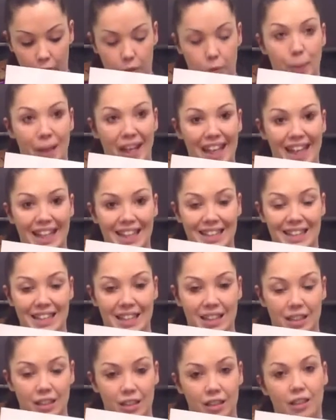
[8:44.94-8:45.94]
picked,
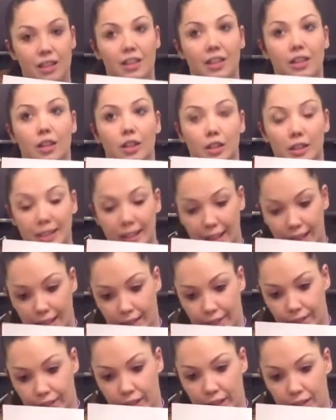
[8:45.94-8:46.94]

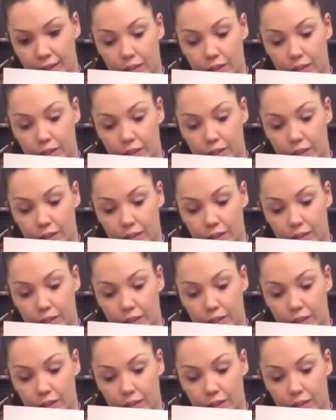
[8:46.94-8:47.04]
delivered,